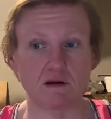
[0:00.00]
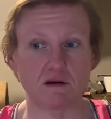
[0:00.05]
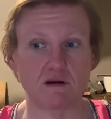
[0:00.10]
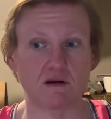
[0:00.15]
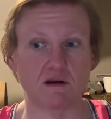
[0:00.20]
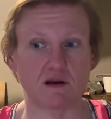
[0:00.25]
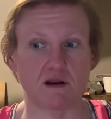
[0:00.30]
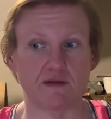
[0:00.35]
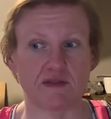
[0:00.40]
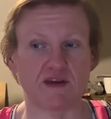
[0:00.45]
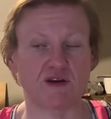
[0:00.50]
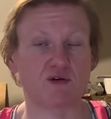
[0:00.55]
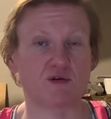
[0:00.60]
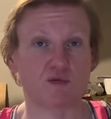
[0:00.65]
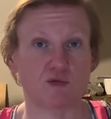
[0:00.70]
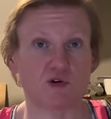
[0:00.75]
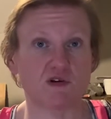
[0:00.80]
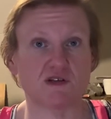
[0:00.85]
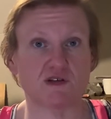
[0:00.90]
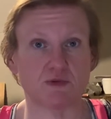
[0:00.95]
You know, they do it
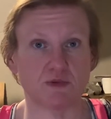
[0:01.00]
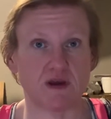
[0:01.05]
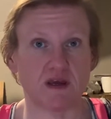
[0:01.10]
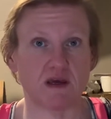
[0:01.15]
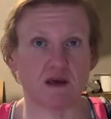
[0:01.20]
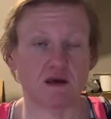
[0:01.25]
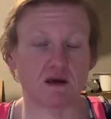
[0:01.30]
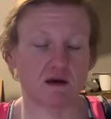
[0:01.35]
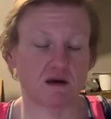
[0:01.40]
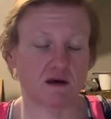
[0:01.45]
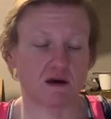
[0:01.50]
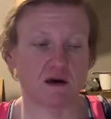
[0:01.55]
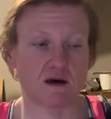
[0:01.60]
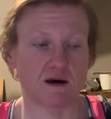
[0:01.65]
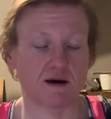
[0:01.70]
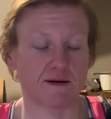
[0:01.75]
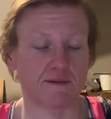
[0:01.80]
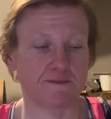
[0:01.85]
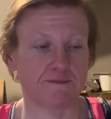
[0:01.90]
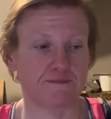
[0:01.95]
once a week,
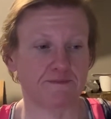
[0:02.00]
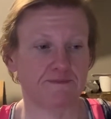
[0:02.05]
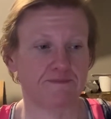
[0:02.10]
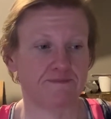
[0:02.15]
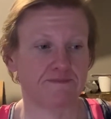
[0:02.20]
and